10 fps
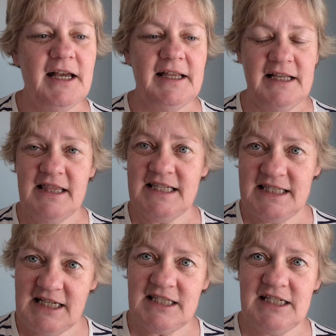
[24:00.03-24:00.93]
And then the
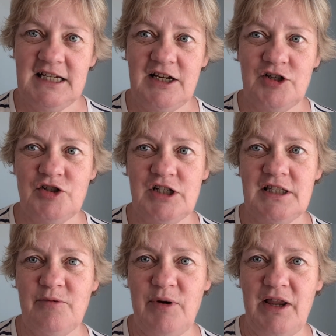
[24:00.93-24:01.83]
16 countries
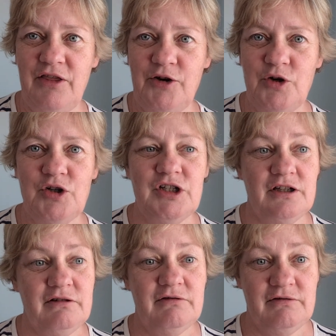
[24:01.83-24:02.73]
that went through
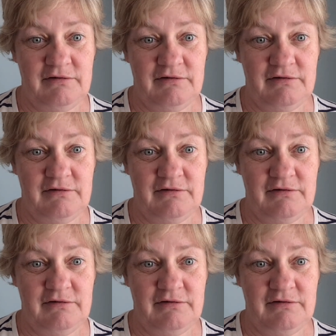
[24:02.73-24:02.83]
to